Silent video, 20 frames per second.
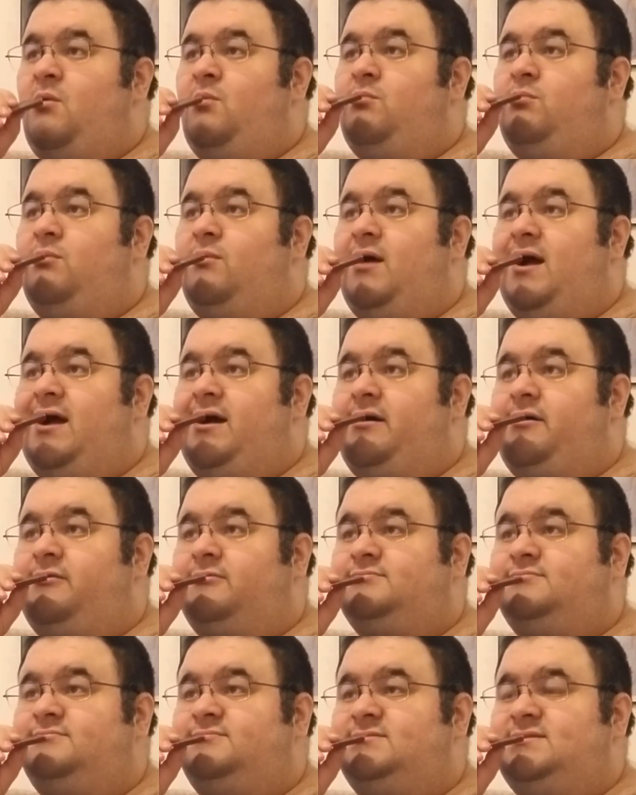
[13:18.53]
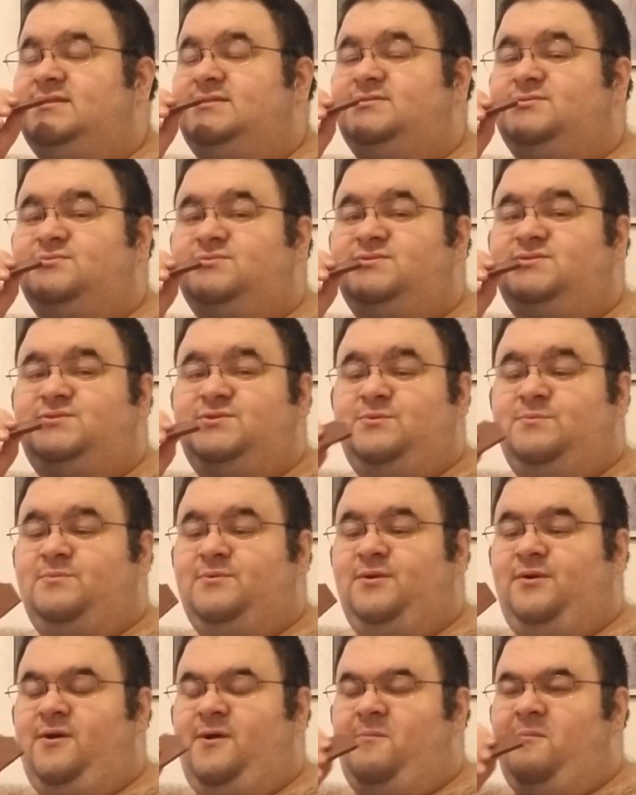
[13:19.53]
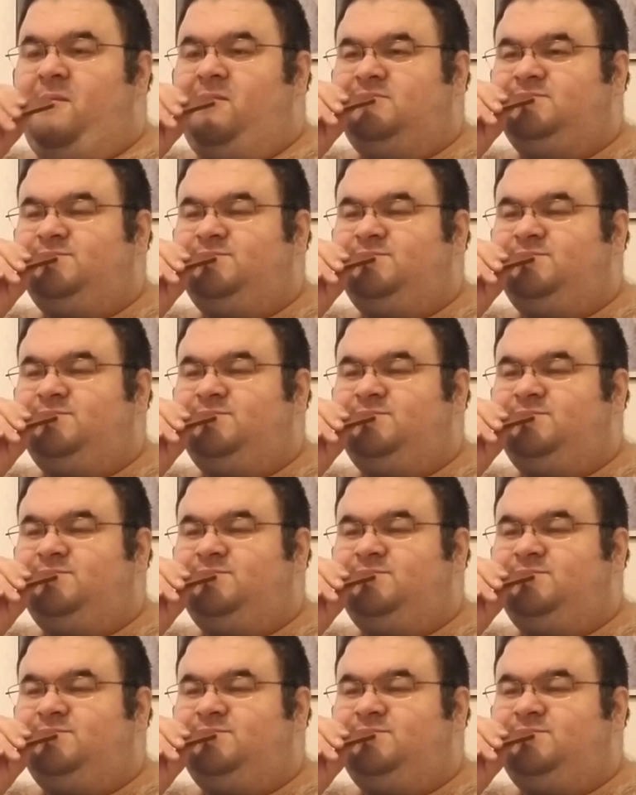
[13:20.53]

Wow, these are super good.